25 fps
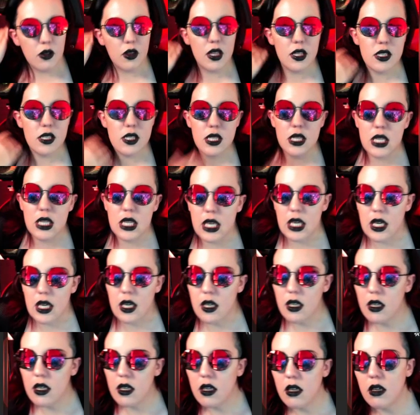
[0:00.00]
So that's
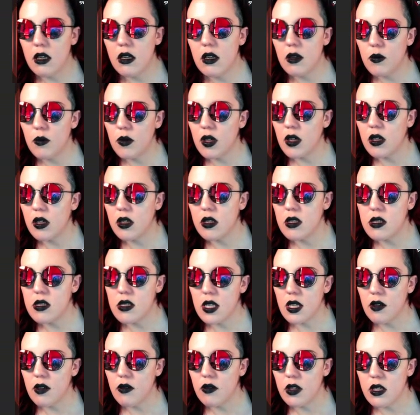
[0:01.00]
the I'm not going
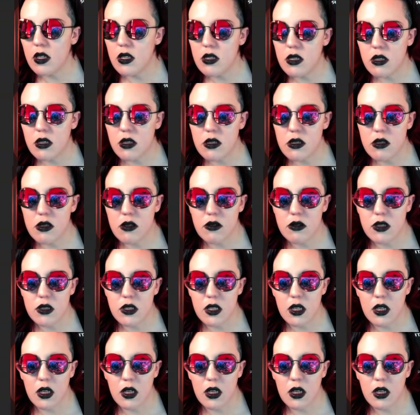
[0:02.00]
to save these because they're